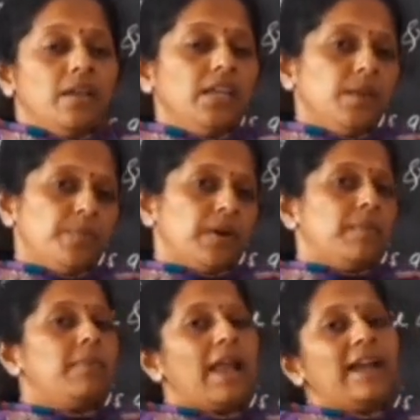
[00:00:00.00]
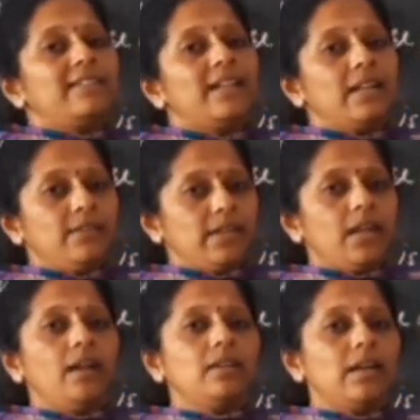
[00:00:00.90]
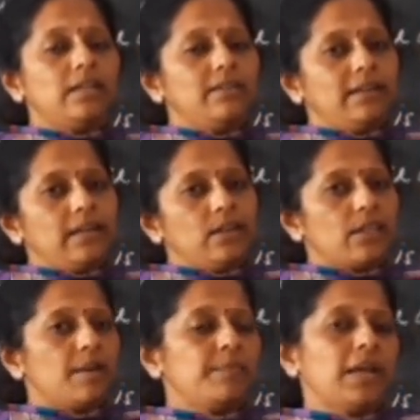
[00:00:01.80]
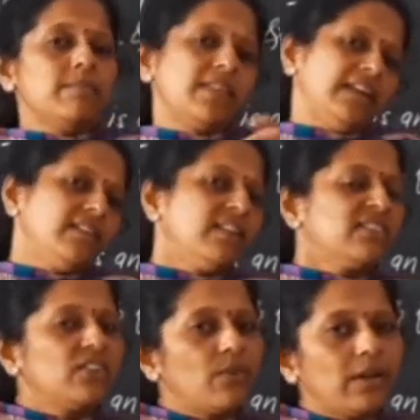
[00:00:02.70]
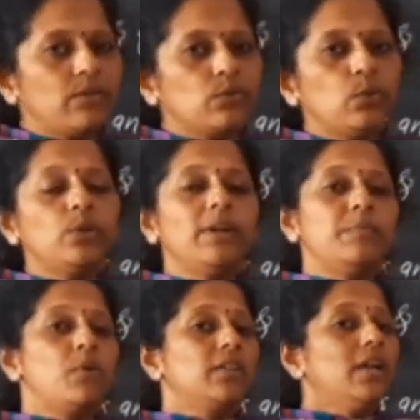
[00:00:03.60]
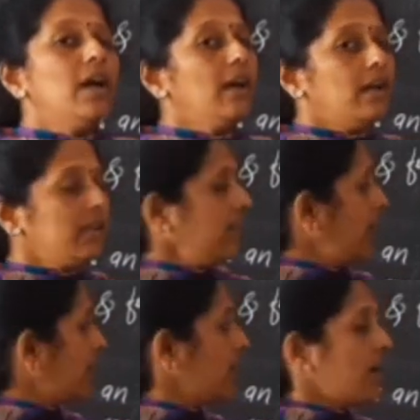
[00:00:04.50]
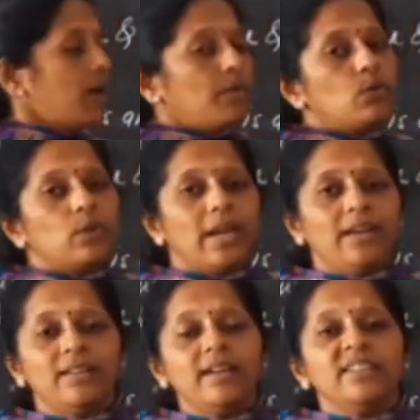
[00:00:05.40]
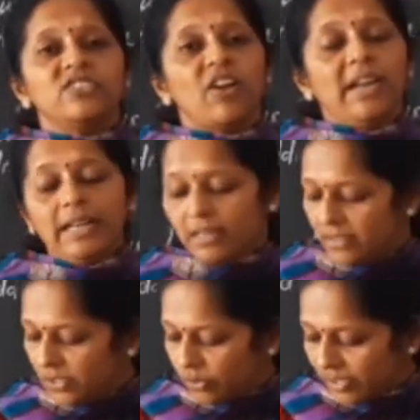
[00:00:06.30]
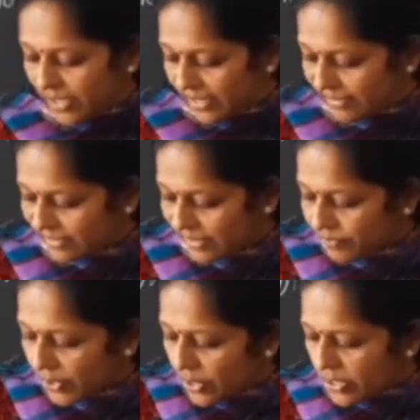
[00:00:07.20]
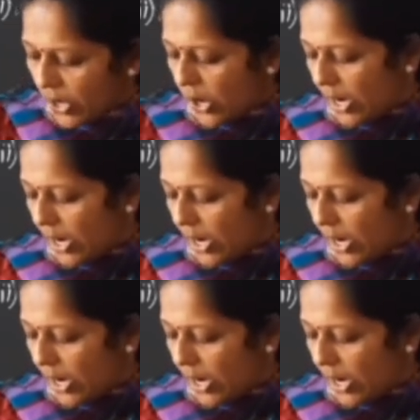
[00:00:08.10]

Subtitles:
if plants are living uncultivated sometimes, that is also one good one for the here to get the soil nutrients. So